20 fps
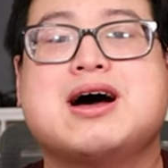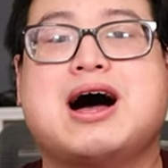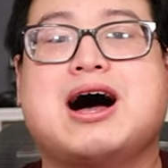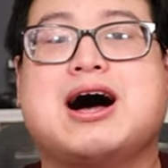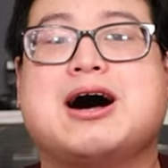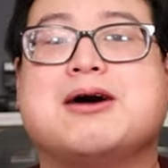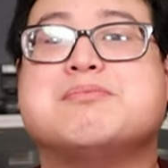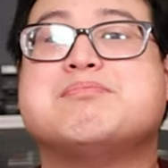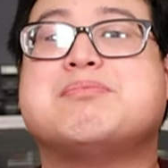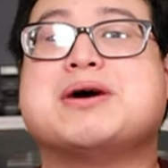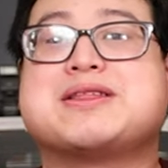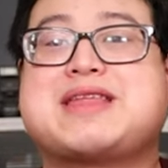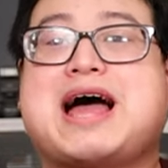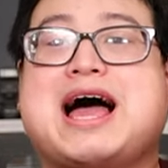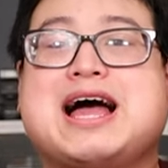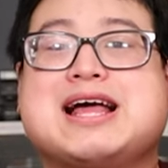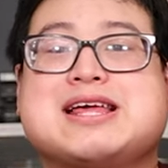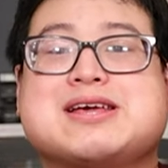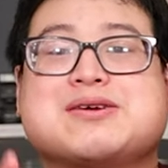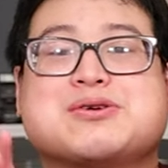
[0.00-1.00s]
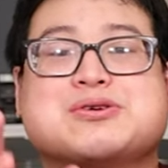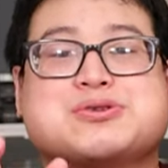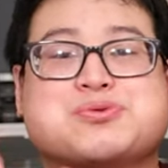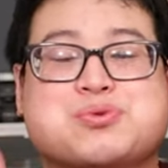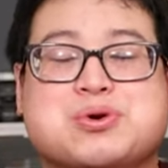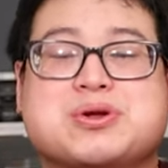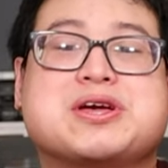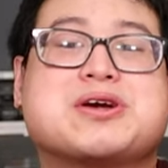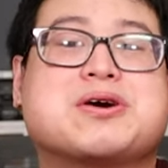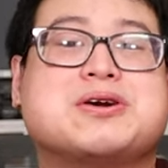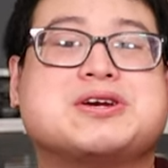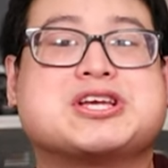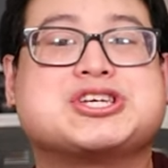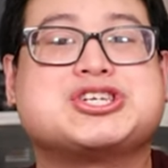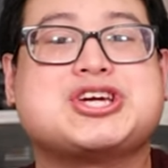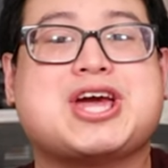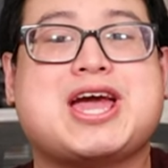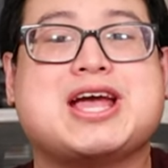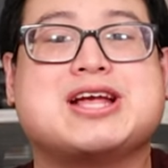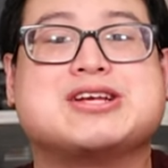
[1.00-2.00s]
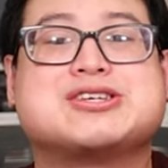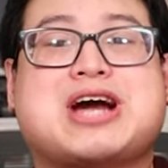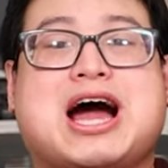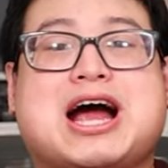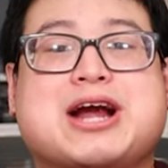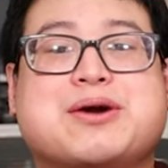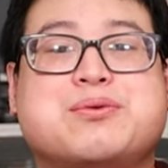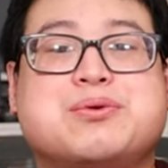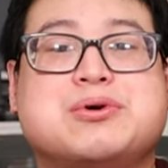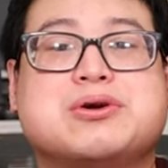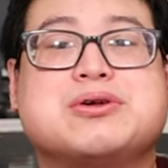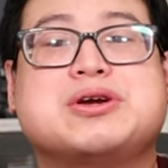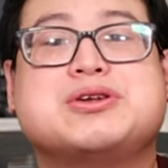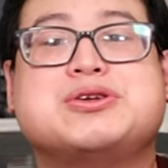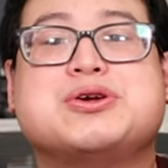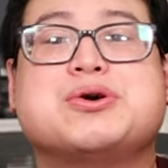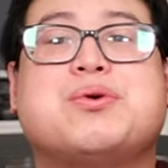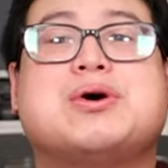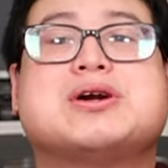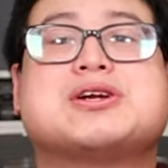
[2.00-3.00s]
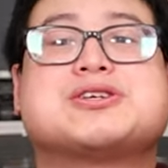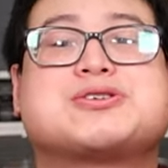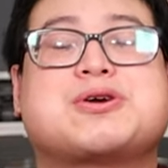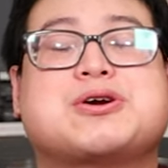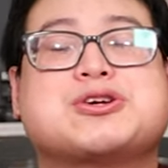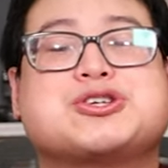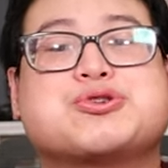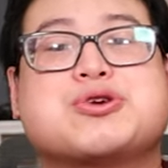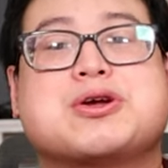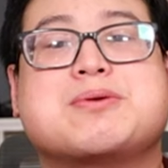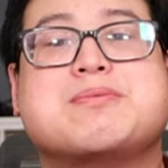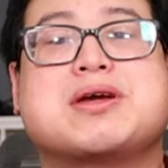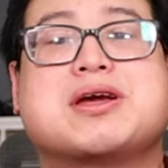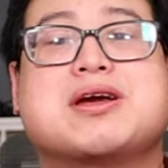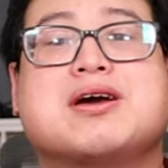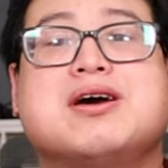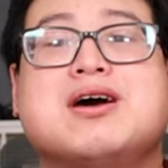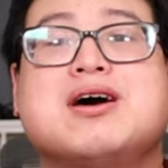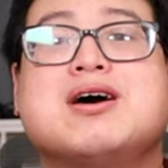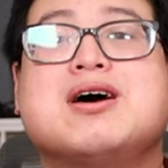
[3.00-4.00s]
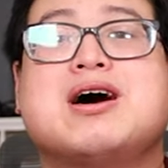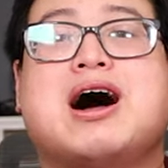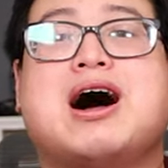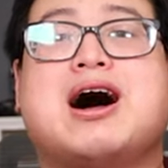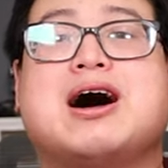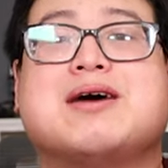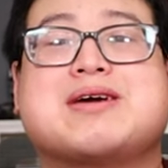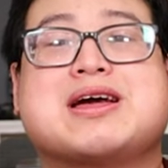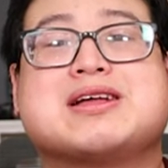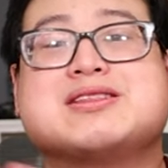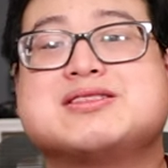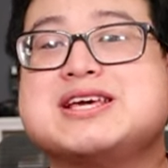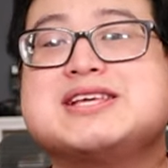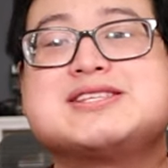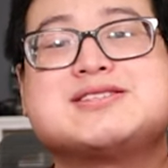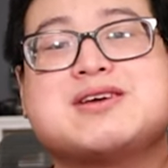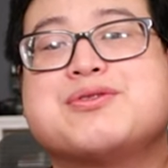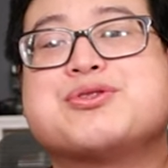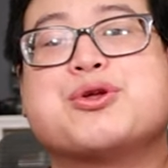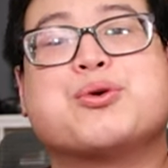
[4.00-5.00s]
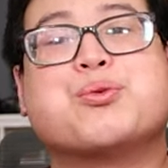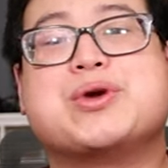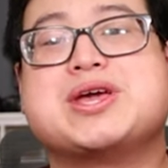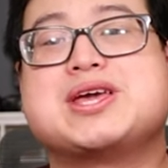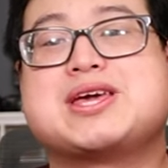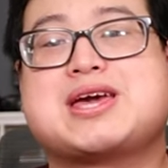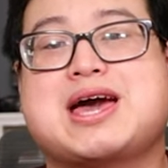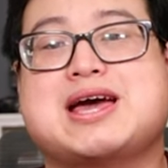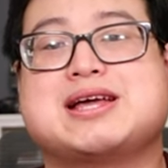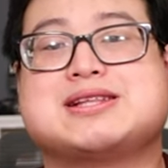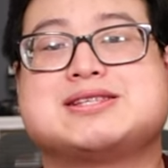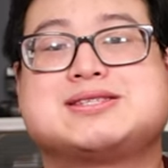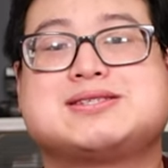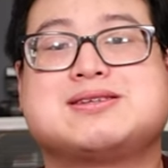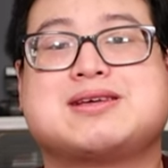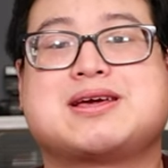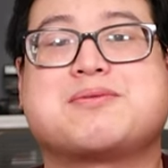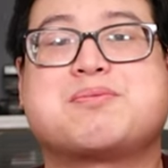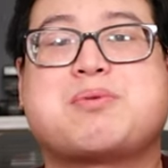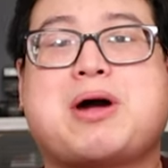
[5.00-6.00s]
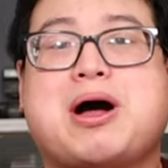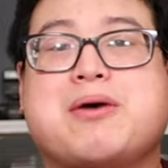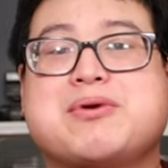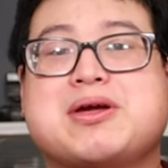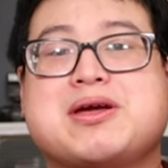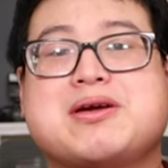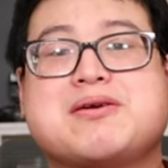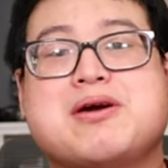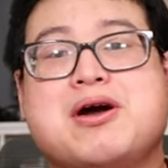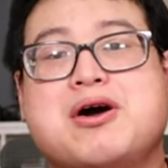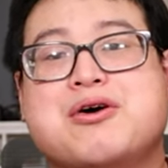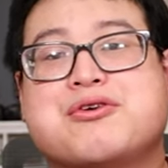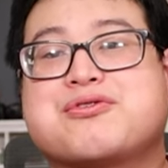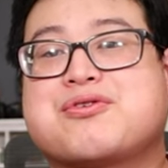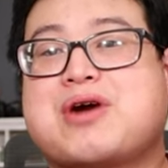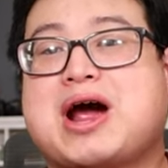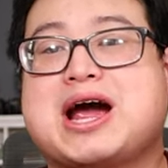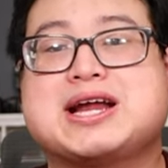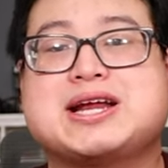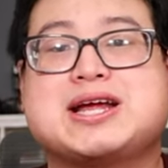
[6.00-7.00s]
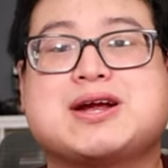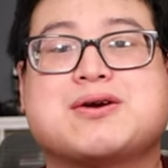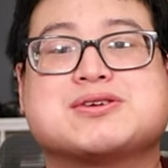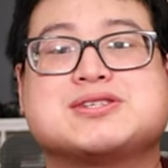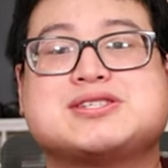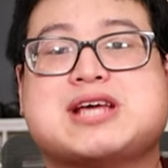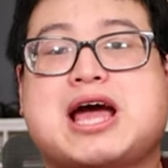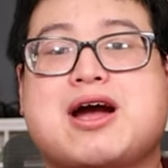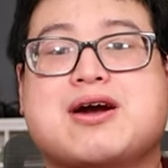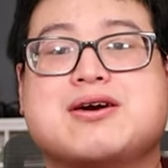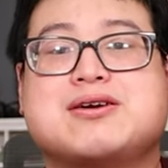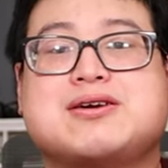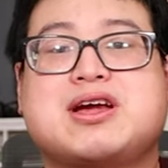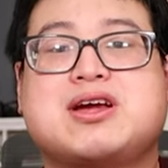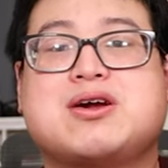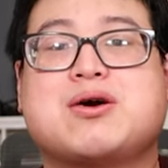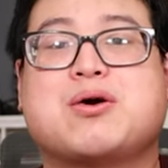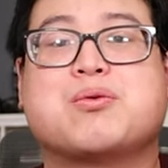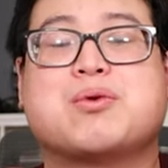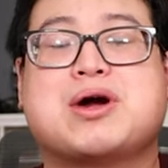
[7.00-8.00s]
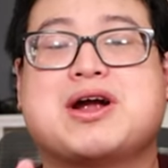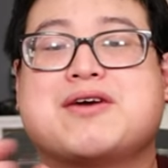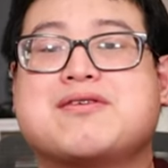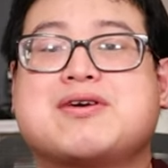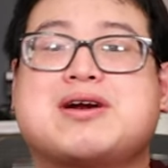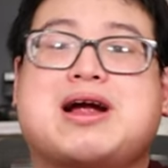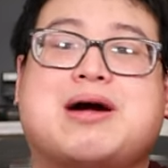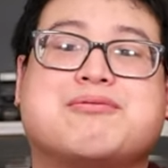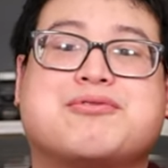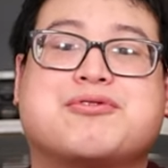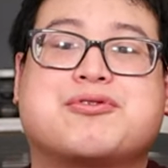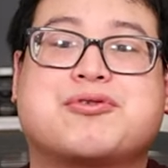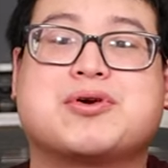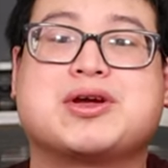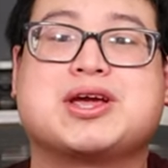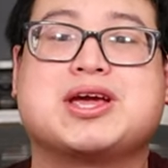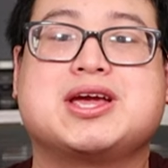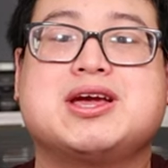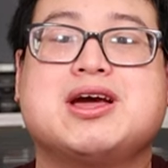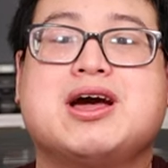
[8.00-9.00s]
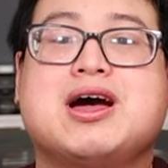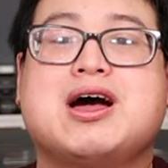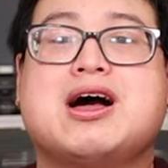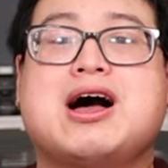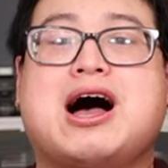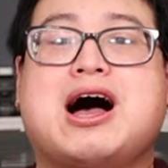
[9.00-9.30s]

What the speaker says: But that is really going to change. I really do want to start streaming at least on the weekends, like probably Friday or Saturday or whenever I'm free.